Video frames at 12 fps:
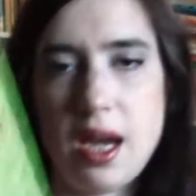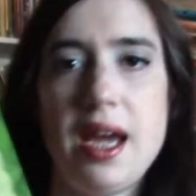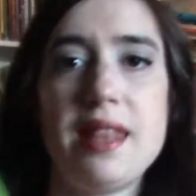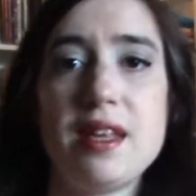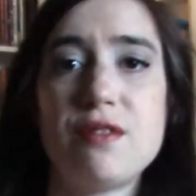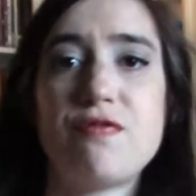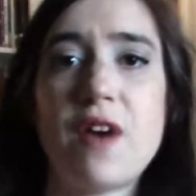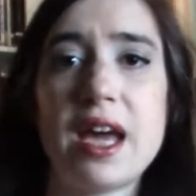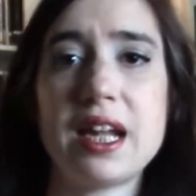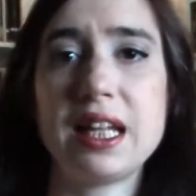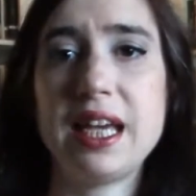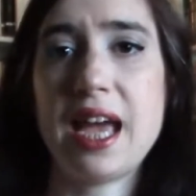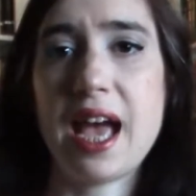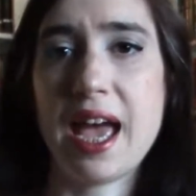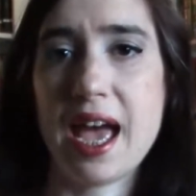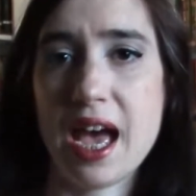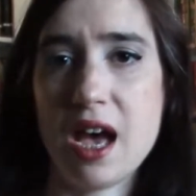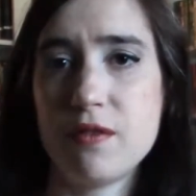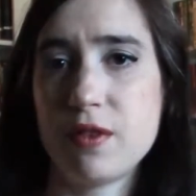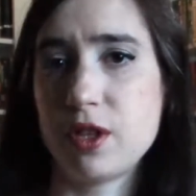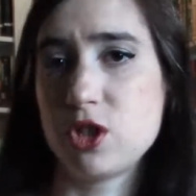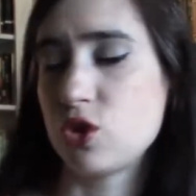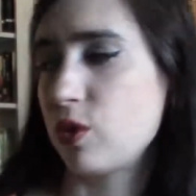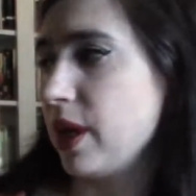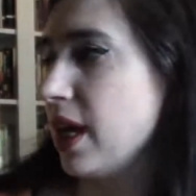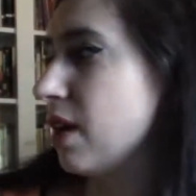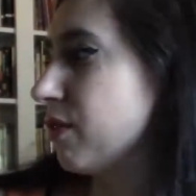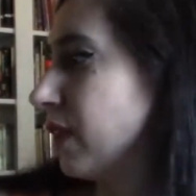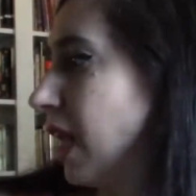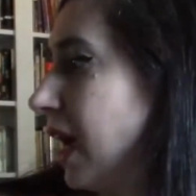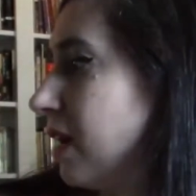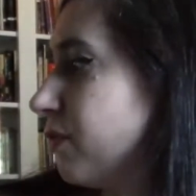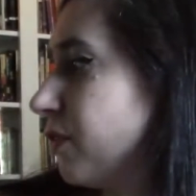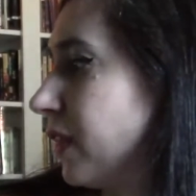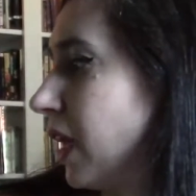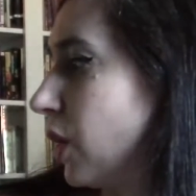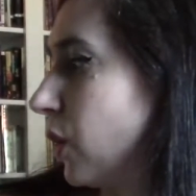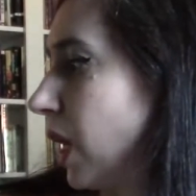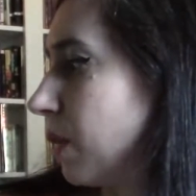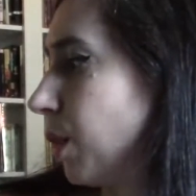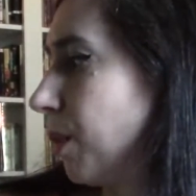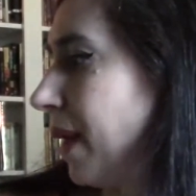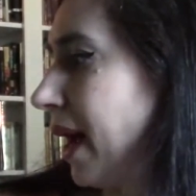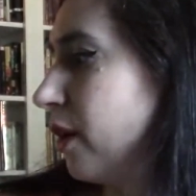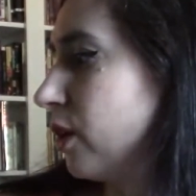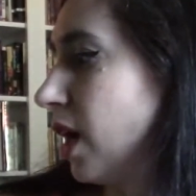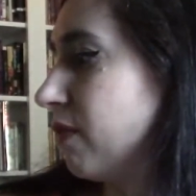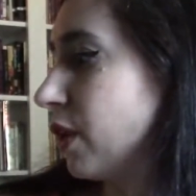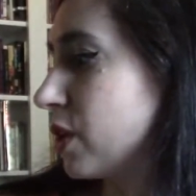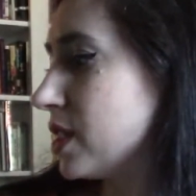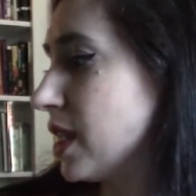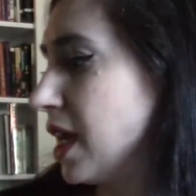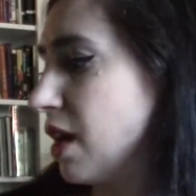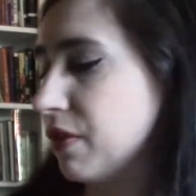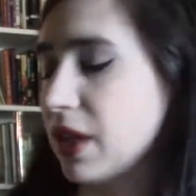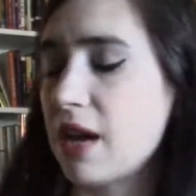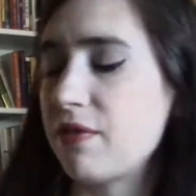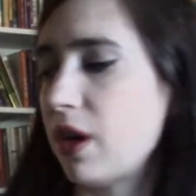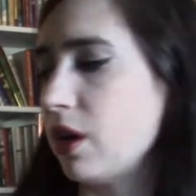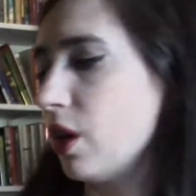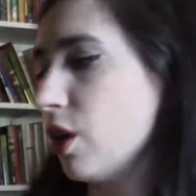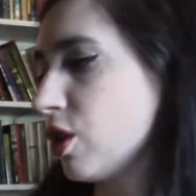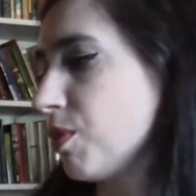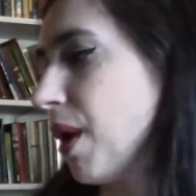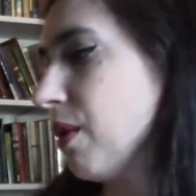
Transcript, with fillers: And then finally, I have The Tree of Life, The Incredible Biodiversity of Life on Earth by